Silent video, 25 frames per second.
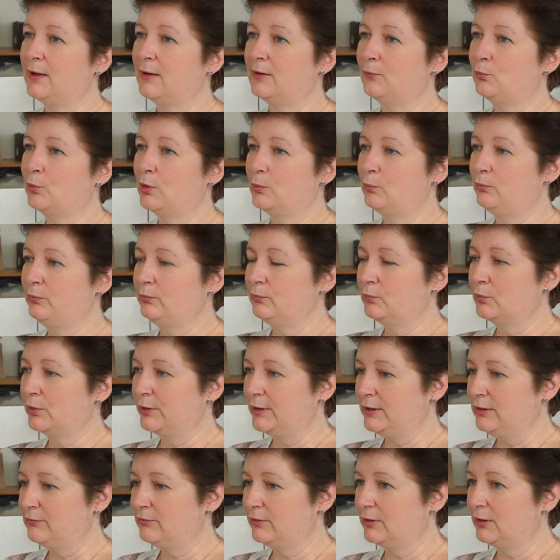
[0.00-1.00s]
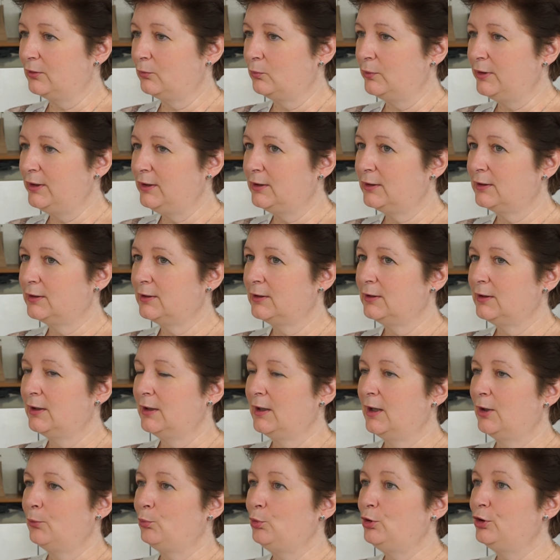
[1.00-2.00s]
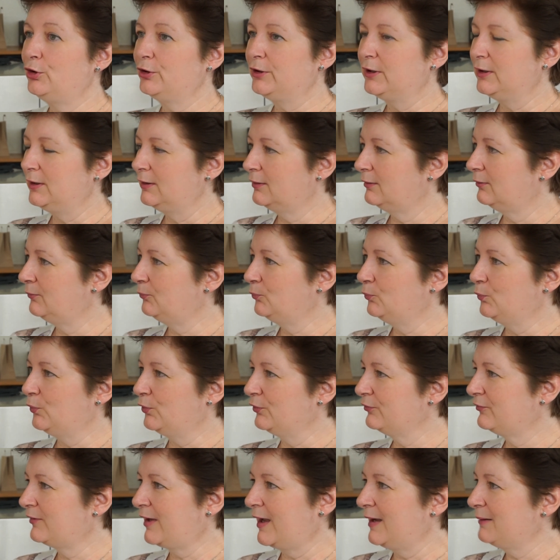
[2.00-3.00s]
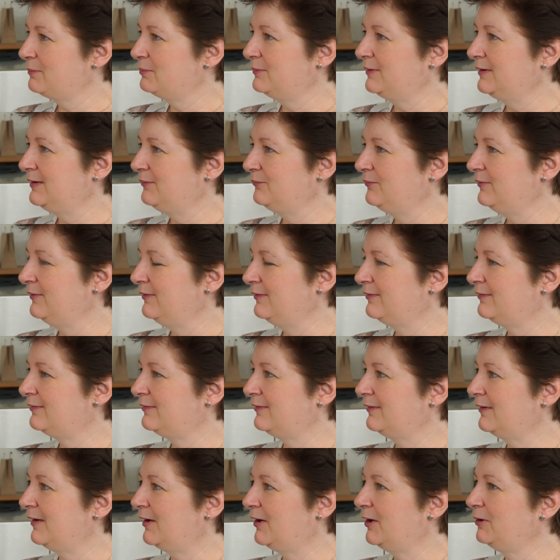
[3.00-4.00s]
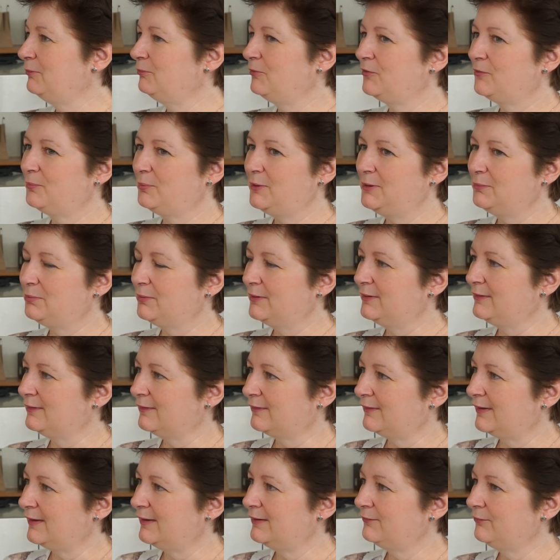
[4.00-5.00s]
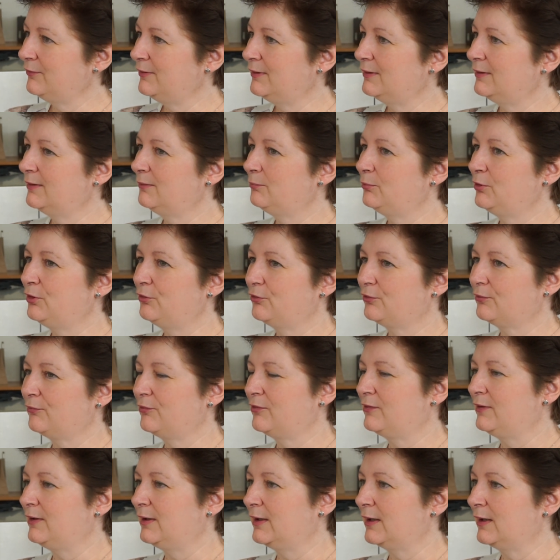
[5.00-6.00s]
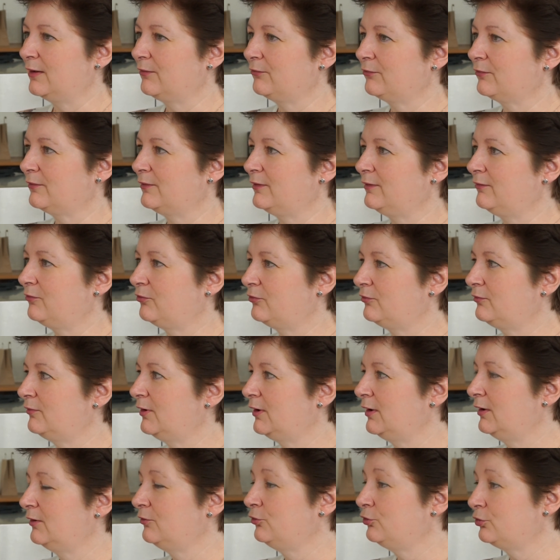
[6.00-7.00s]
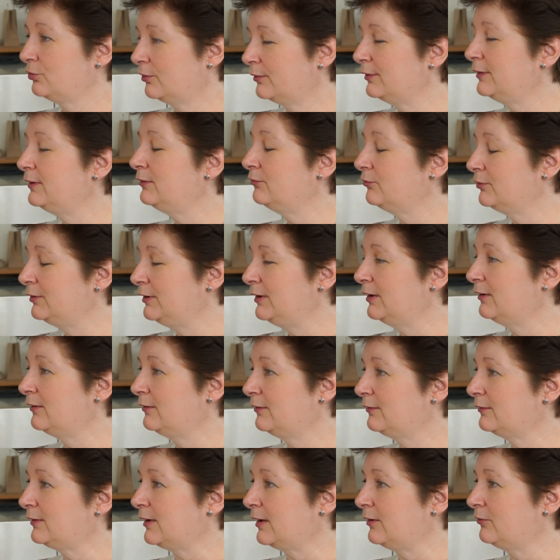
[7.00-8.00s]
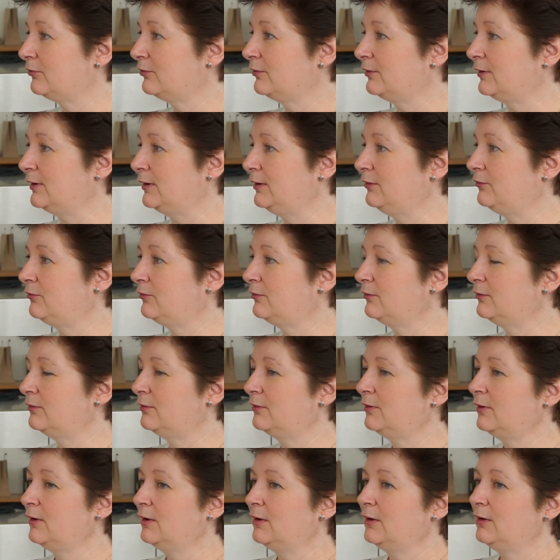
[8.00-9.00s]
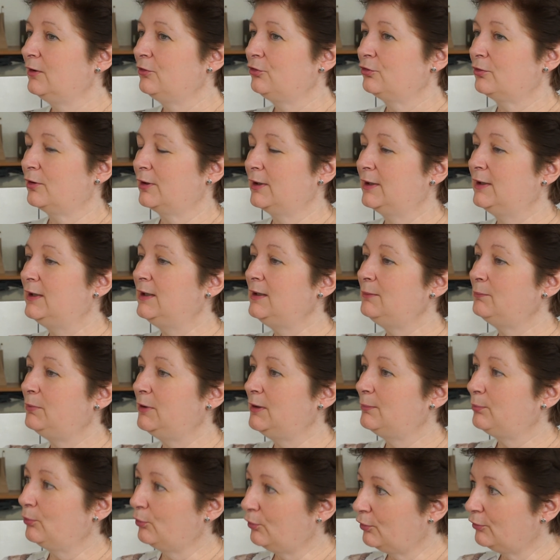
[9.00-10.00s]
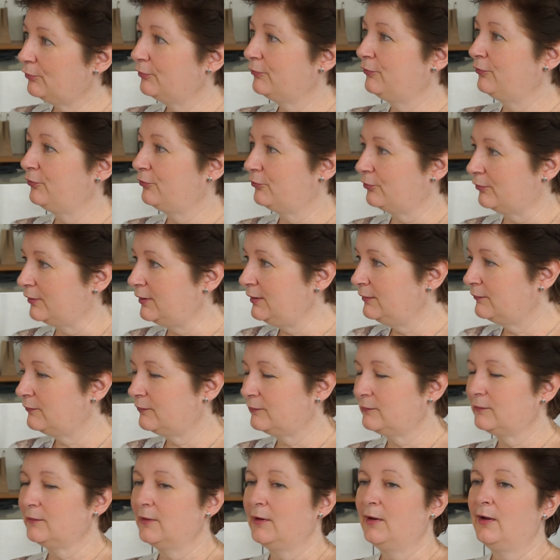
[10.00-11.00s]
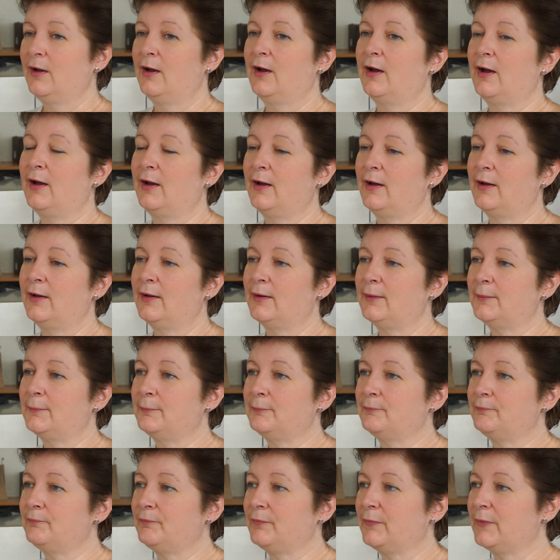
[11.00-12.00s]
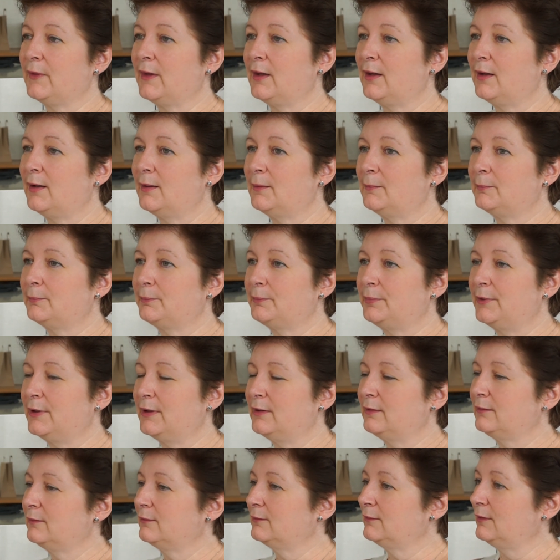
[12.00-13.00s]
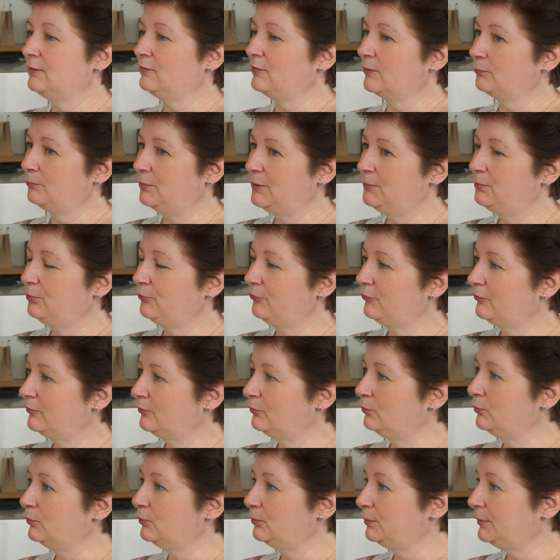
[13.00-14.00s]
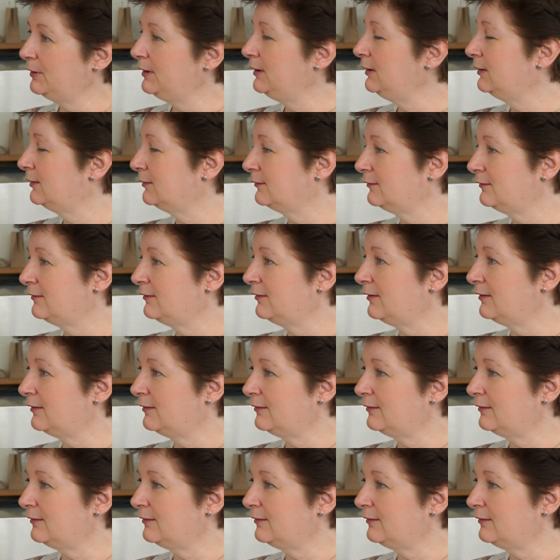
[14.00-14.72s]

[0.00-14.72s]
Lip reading: one evening a week. We're looking at what's happening with homeless people in our area, because obviously the council is trying really hard actually to try and keep people off the streets. But some people still will be, and